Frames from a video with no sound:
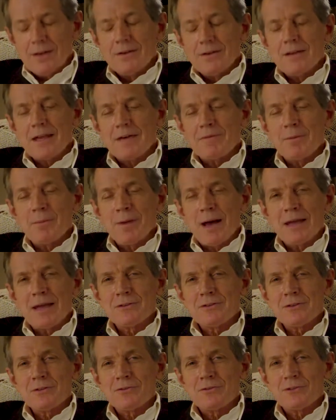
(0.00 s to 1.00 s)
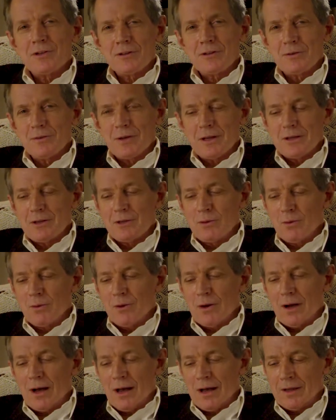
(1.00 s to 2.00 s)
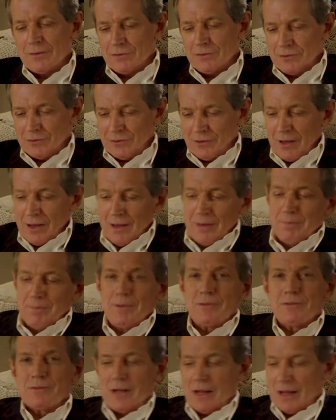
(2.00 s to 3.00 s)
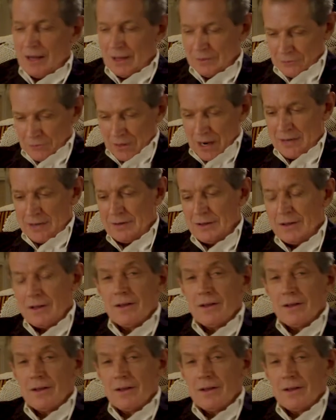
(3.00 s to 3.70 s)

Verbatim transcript: Never mind considering your answer, Mr. Hartright.